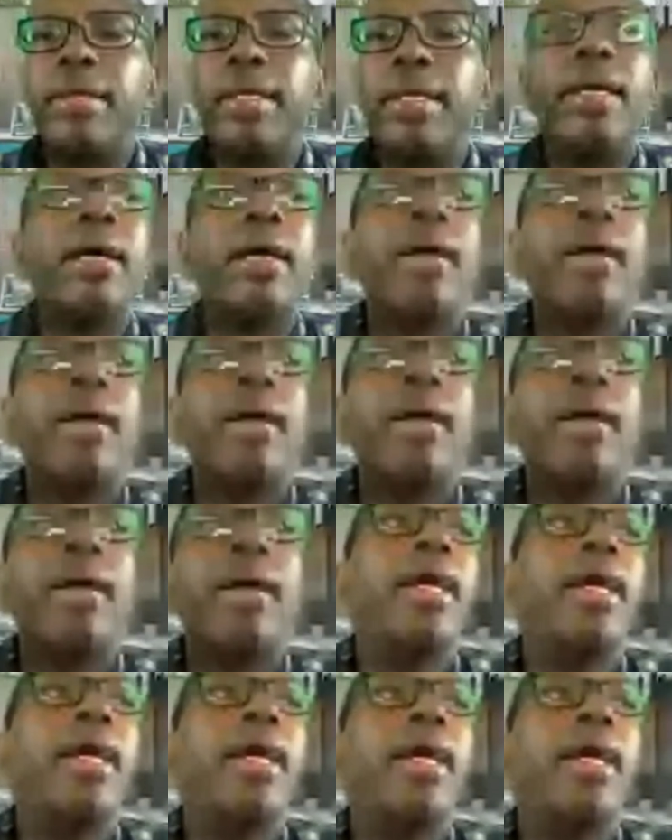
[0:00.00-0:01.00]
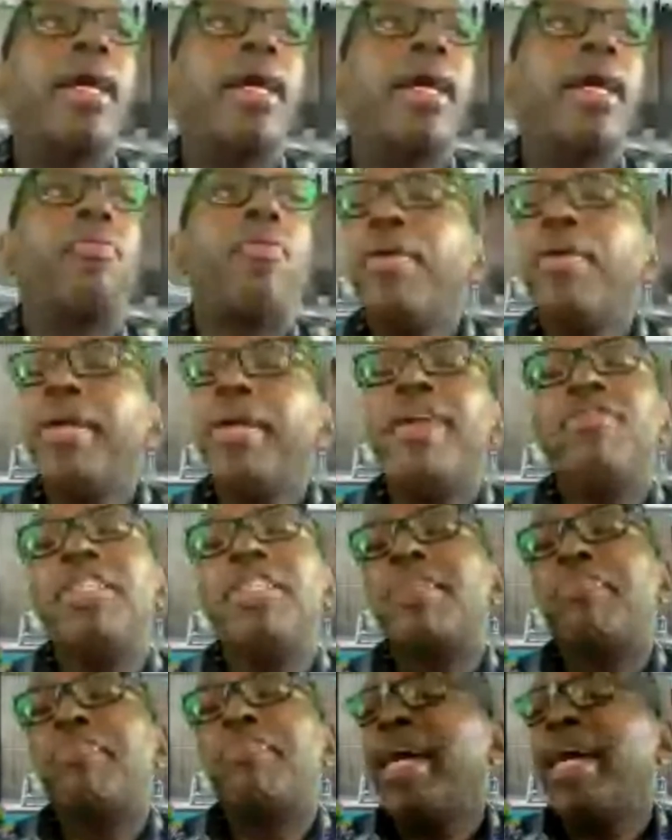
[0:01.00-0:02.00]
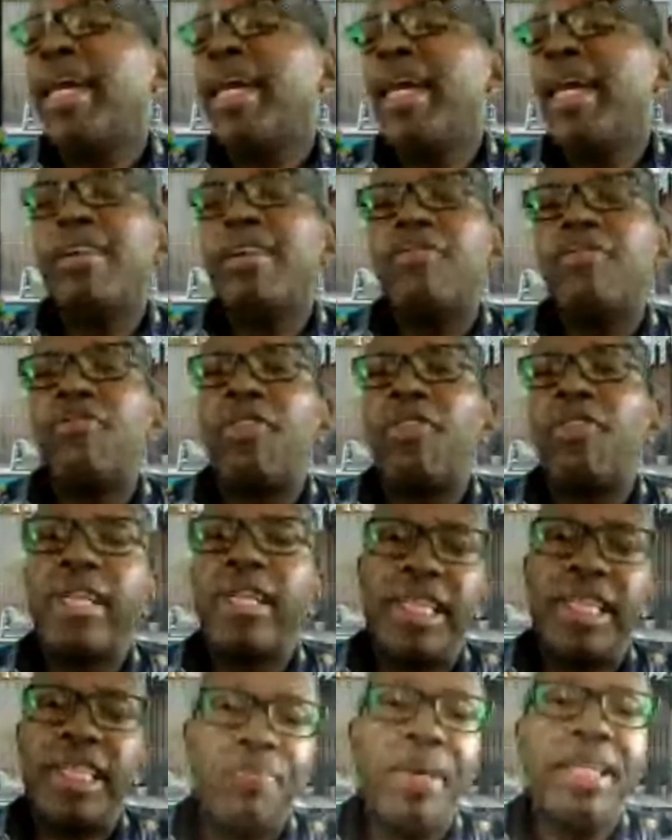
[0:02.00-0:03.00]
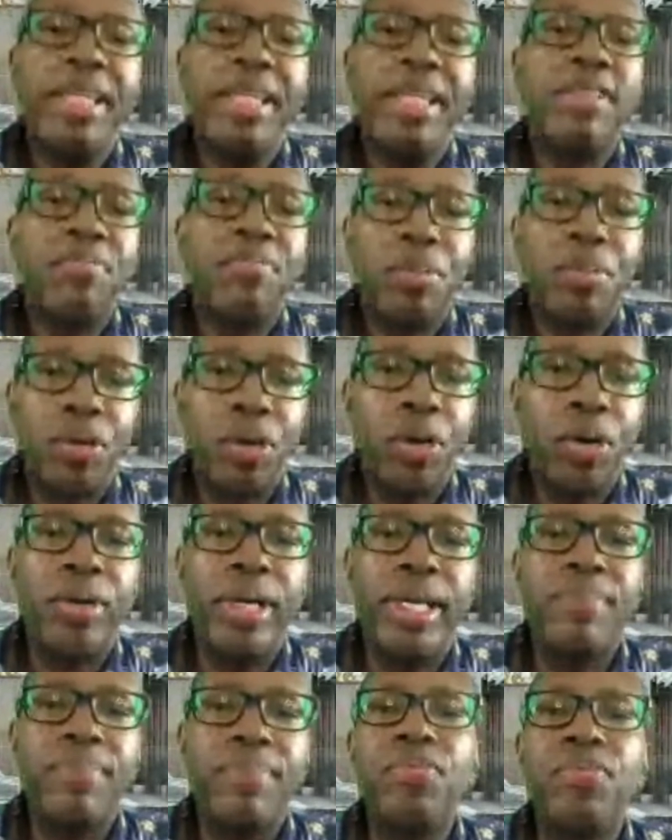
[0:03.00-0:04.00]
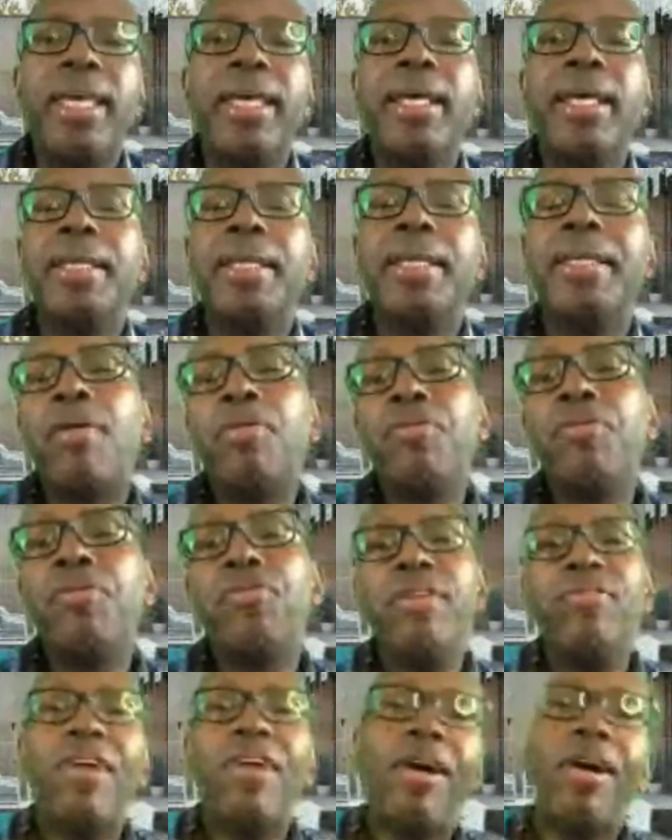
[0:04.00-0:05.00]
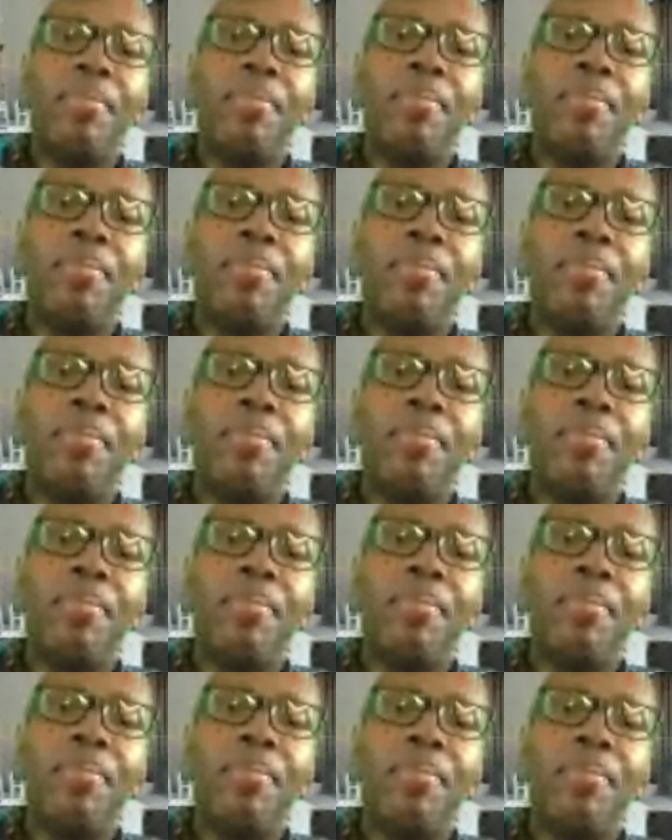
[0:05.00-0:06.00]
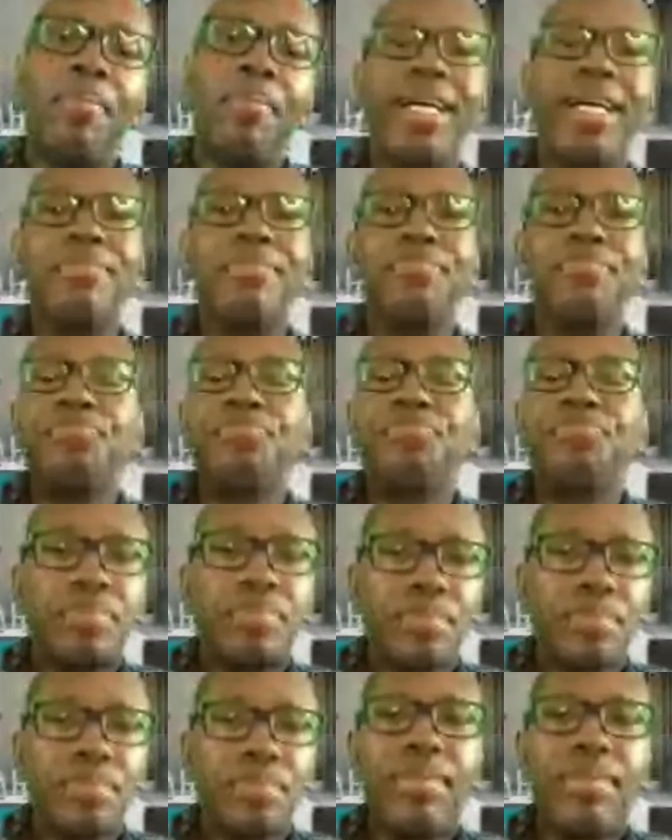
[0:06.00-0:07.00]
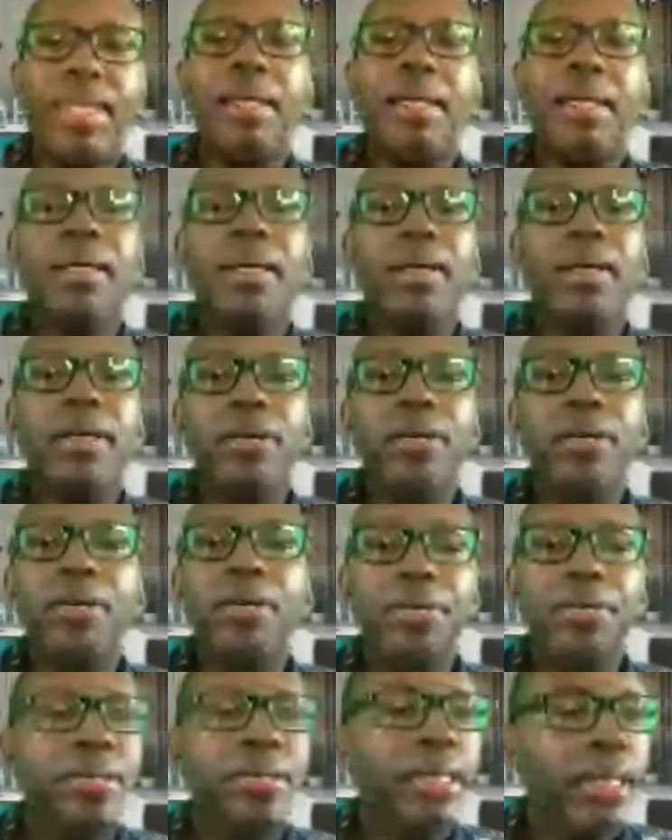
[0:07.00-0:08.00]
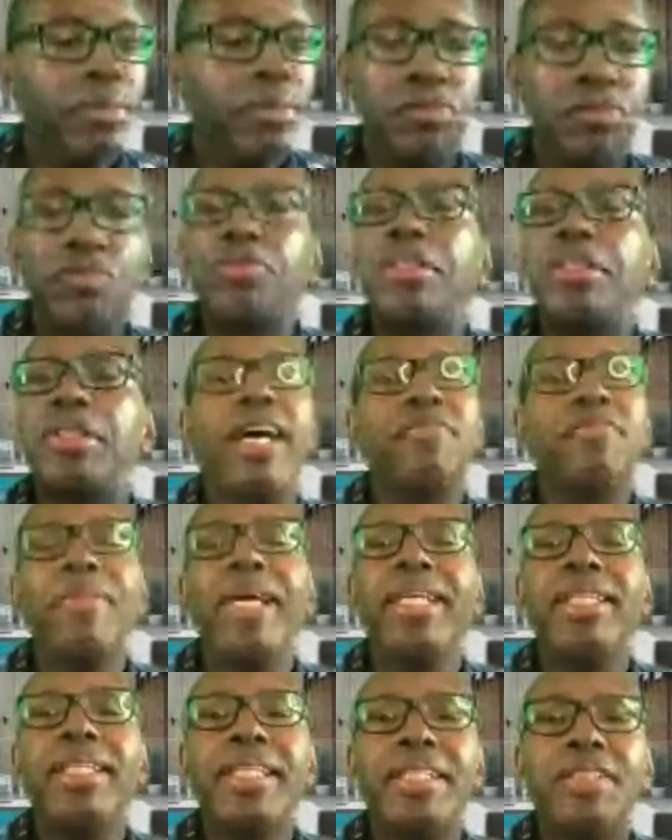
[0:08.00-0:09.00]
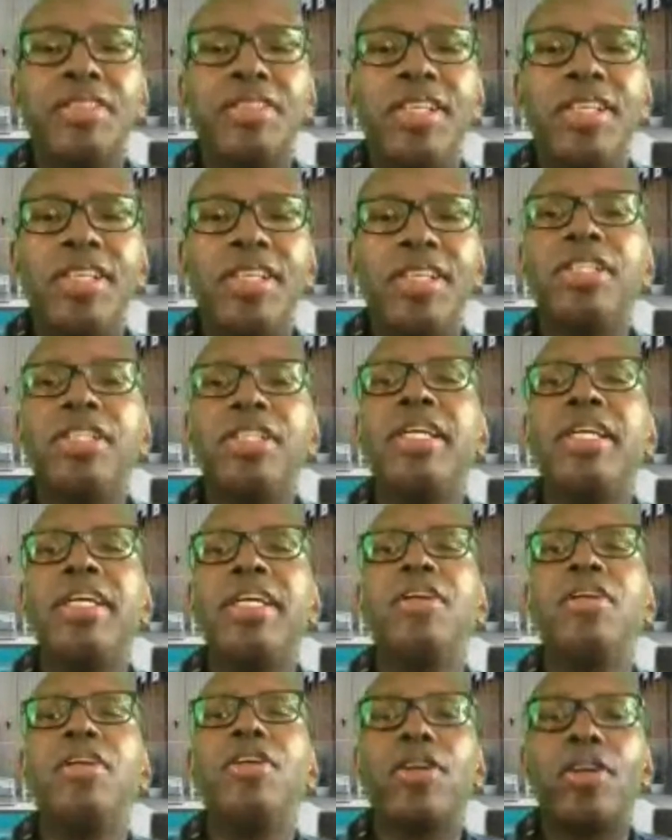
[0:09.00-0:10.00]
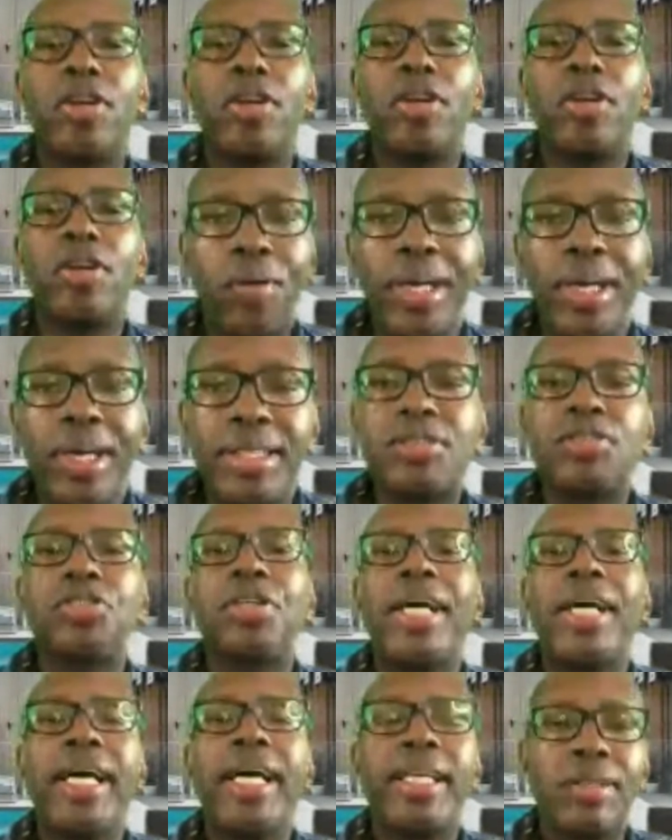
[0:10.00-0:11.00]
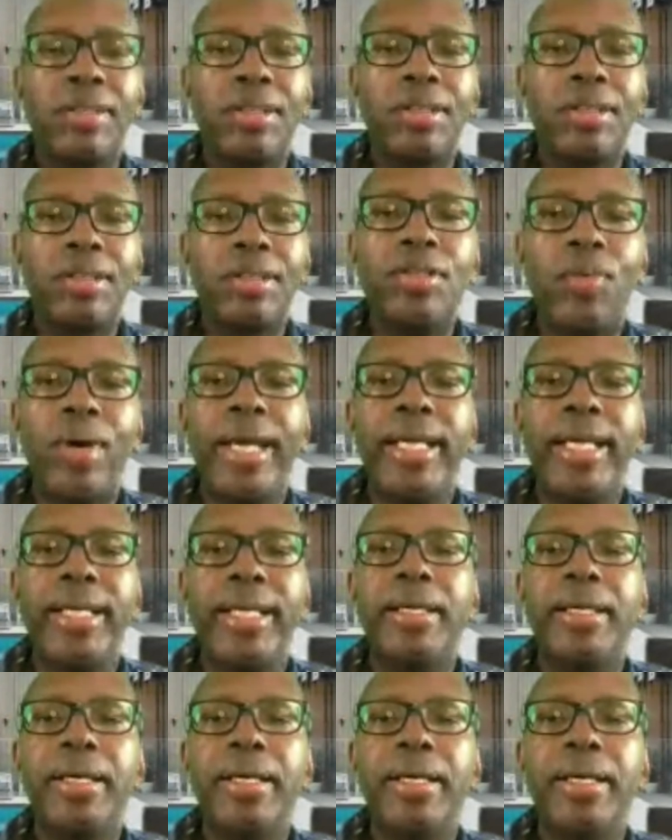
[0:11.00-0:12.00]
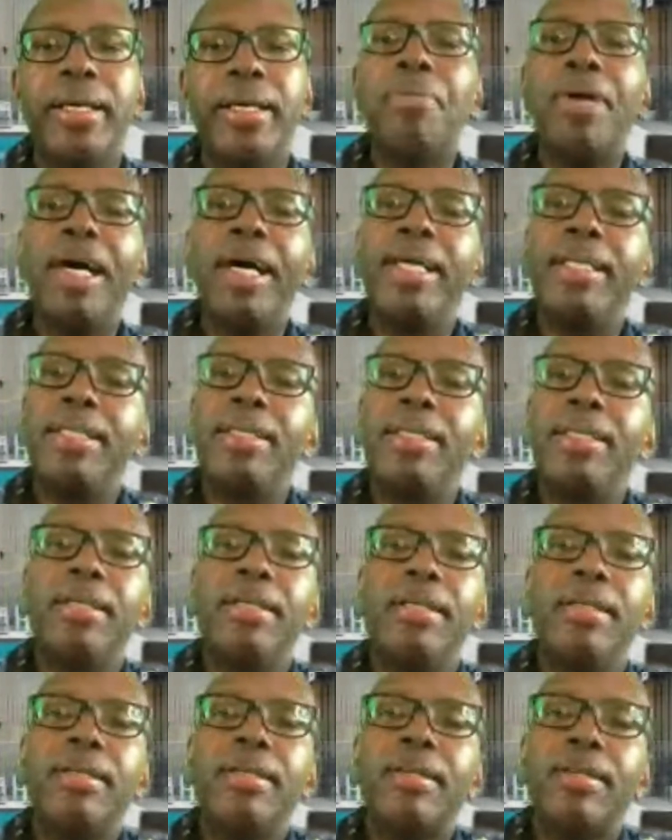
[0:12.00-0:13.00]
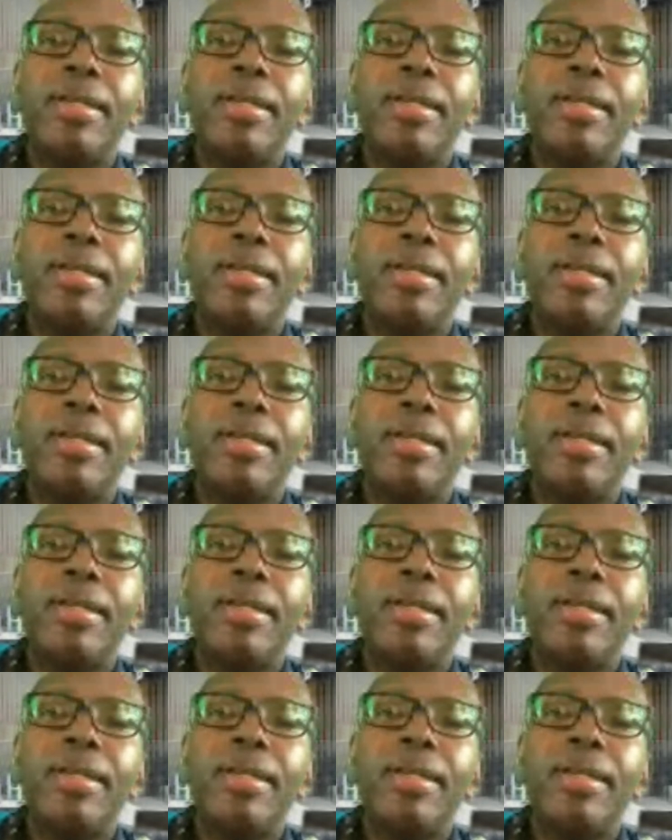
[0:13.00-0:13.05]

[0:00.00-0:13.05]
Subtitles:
without having to pay for an expensive program? Now, we've all been there, right? You have made the decision, you're going to try to lose weight, but you look at all the